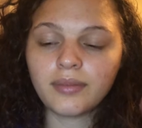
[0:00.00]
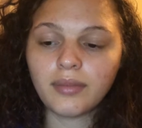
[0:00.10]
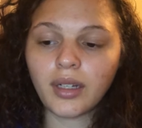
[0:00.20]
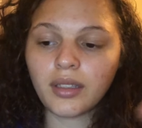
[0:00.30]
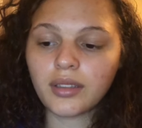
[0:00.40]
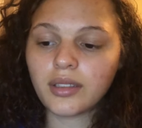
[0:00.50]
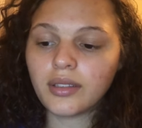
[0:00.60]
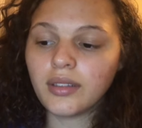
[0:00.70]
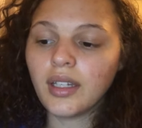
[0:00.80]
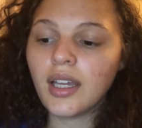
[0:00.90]

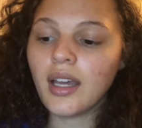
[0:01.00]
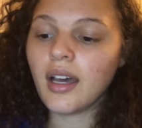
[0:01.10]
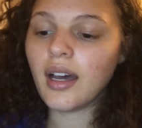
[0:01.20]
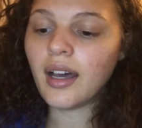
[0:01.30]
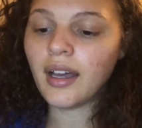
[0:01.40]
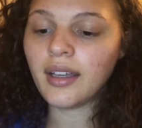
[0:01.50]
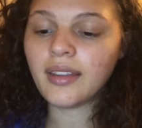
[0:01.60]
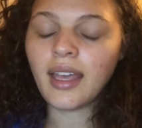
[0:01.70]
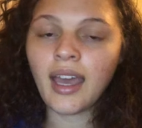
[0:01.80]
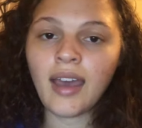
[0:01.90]
molecule.
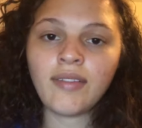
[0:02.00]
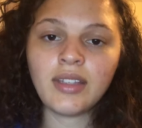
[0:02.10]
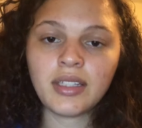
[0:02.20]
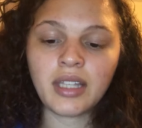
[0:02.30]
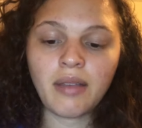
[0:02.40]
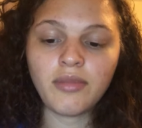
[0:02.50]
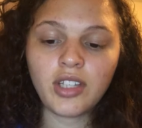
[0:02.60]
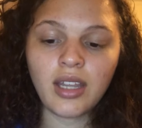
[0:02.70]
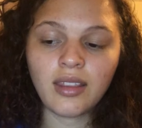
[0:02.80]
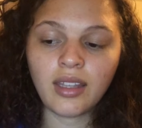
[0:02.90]
They have the same
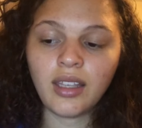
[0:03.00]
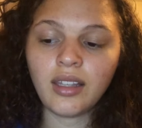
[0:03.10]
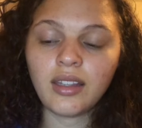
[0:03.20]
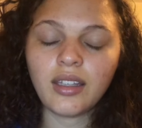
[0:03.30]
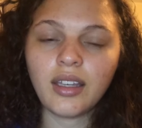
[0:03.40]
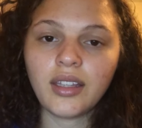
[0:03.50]
chain length,